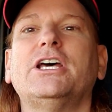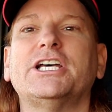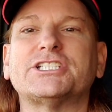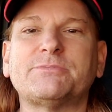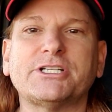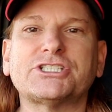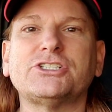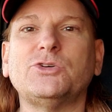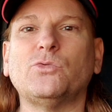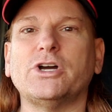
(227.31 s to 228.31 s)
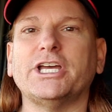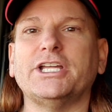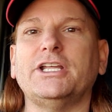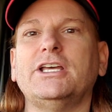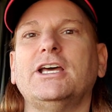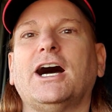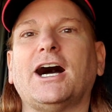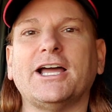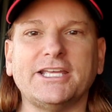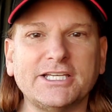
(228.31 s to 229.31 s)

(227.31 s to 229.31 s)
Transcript: especially when I